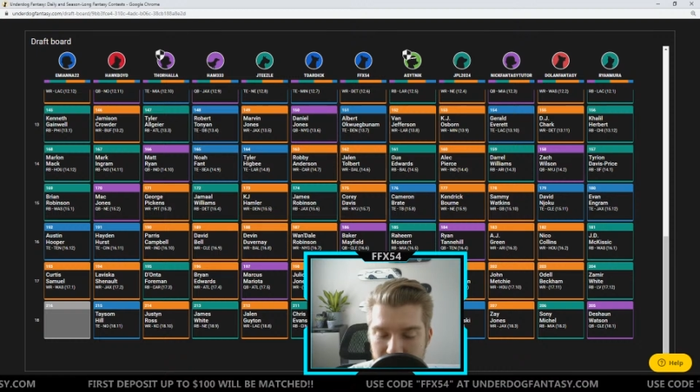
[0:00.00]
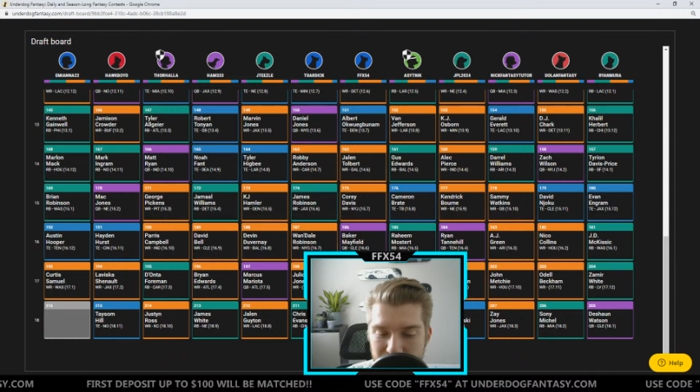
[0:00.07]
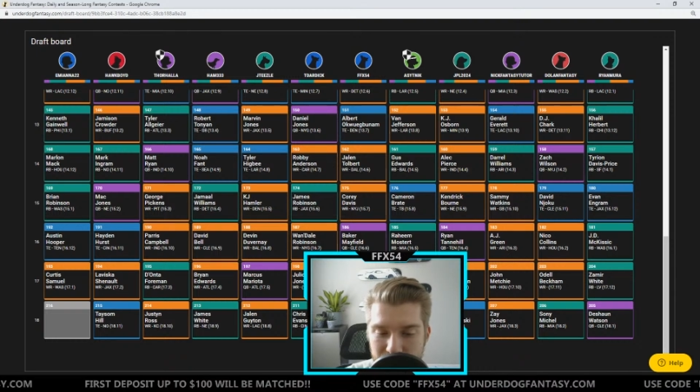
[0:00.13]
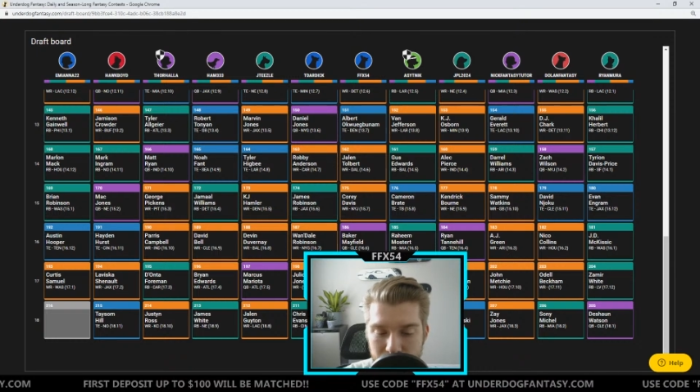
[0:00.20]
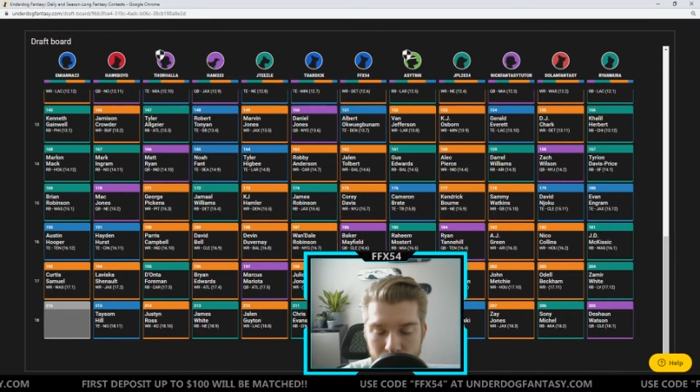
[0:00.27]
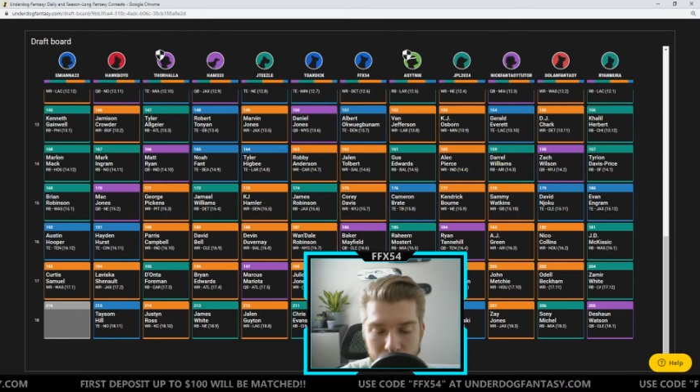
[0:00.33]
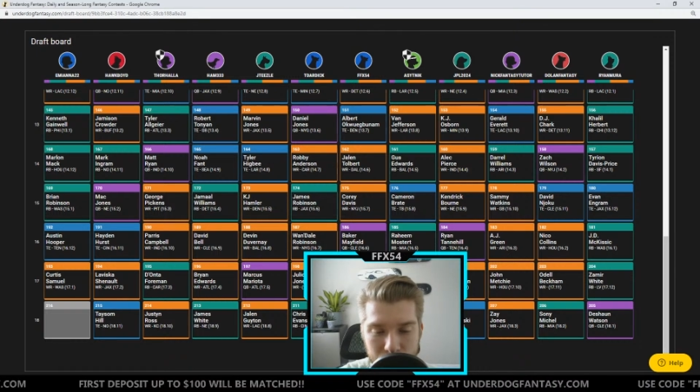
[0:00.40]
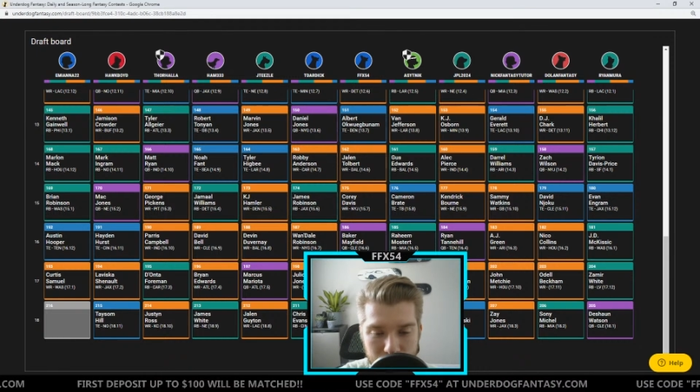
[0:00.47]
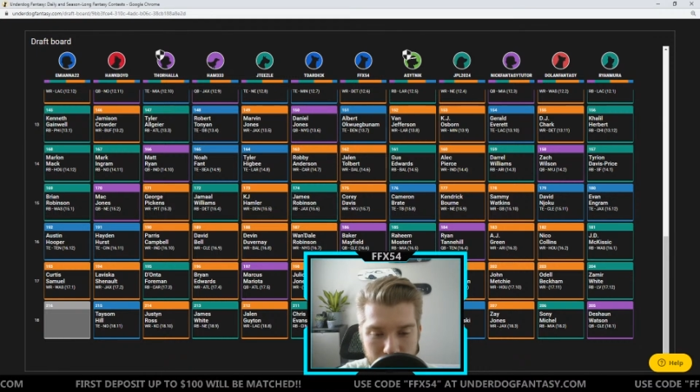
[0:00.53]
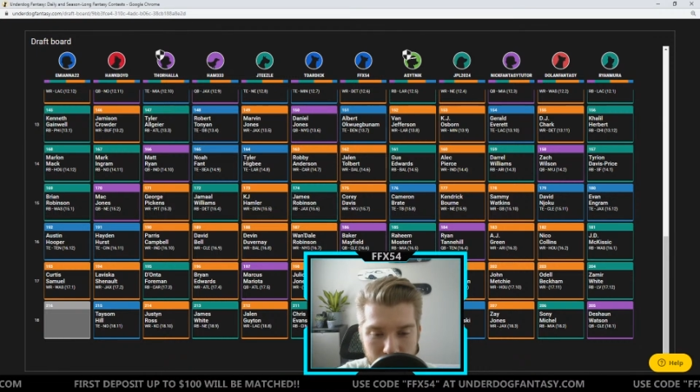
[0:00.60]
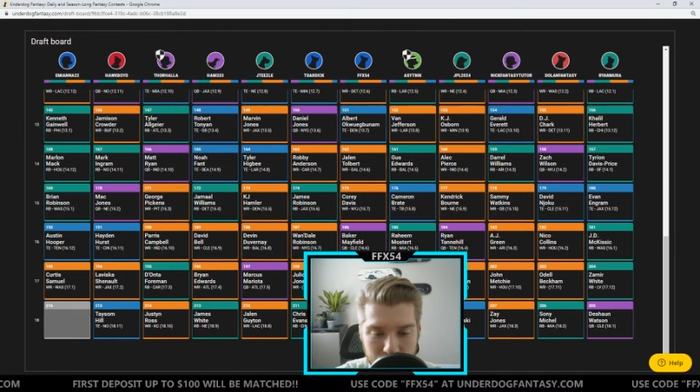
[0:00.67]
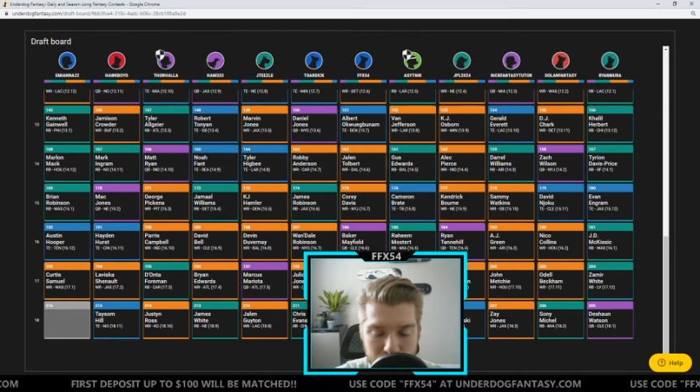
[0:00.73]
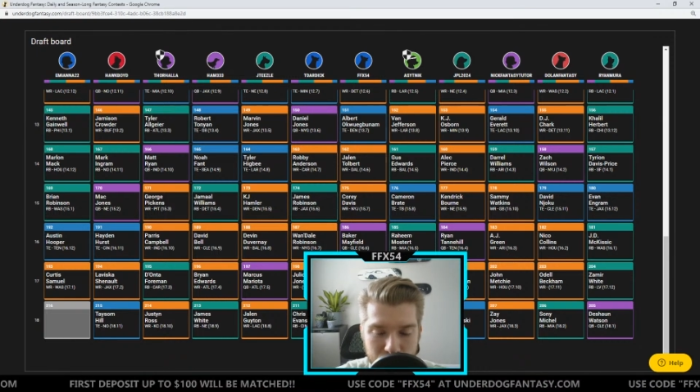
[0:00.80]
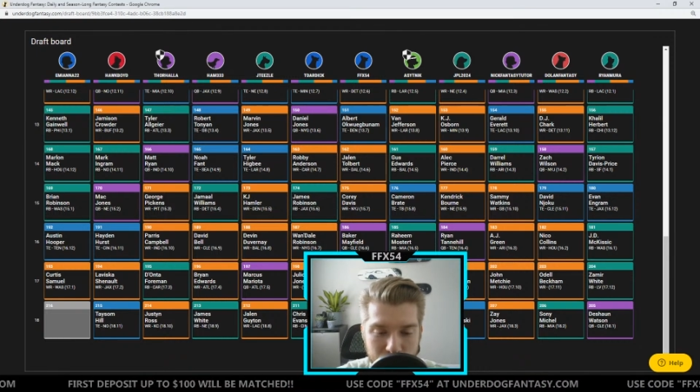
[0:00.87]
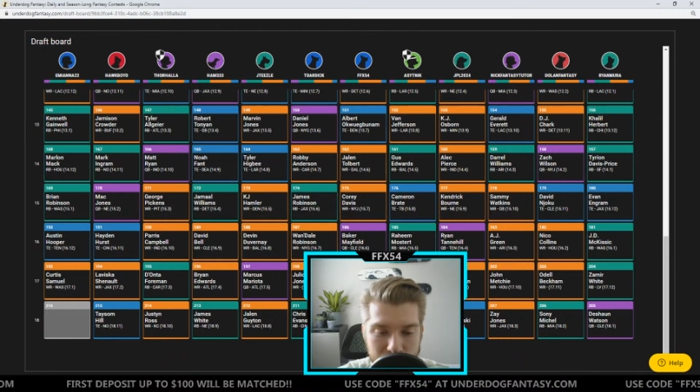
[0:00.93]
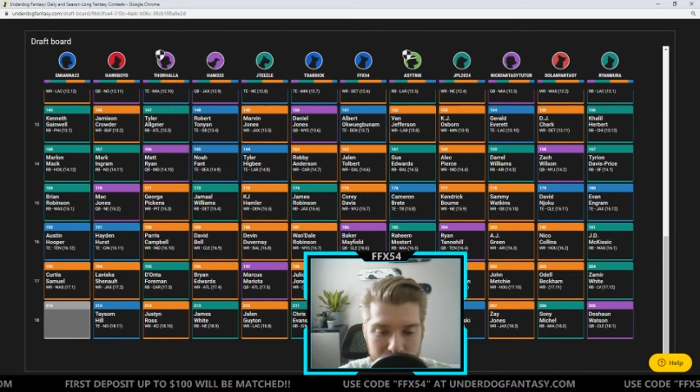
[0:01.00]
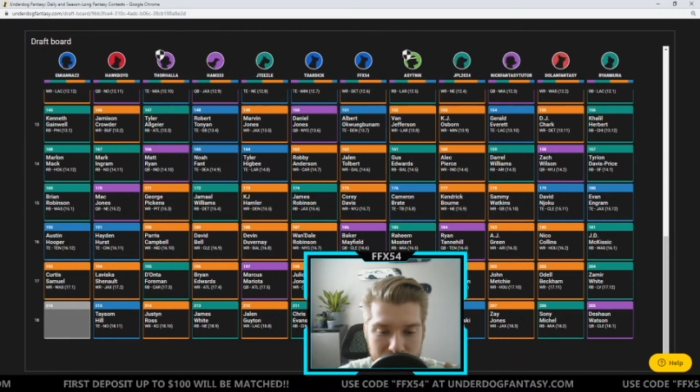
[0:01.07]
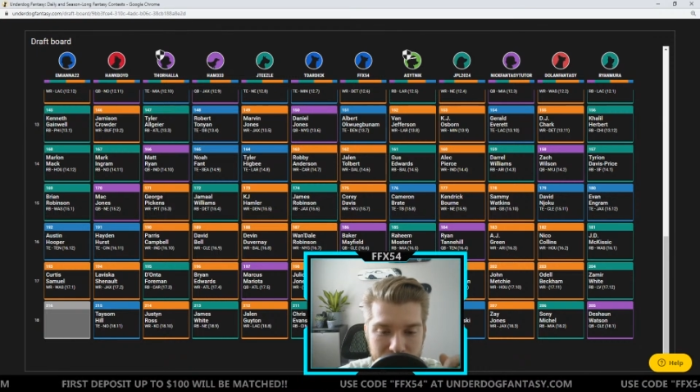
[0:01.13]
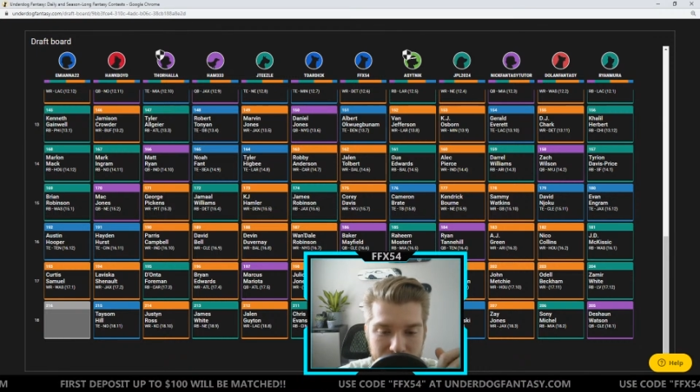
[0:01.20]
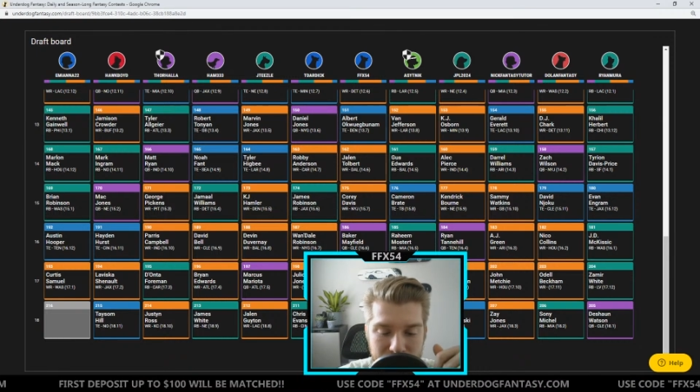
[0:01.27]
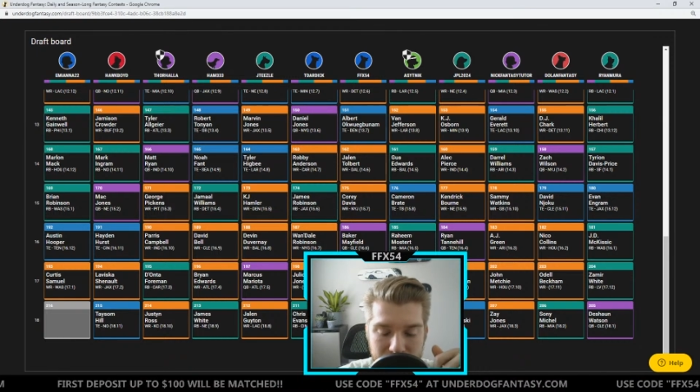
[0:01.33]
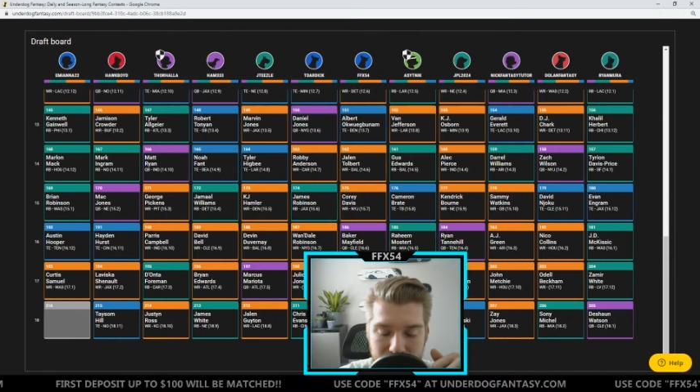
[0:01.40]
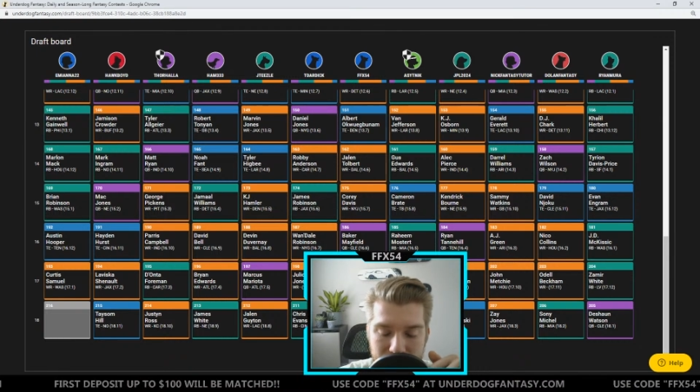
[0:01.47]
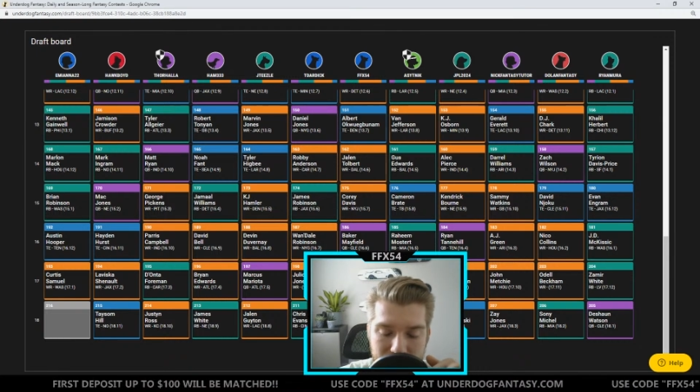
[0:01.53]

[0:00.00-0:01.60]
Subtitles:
the start of the season.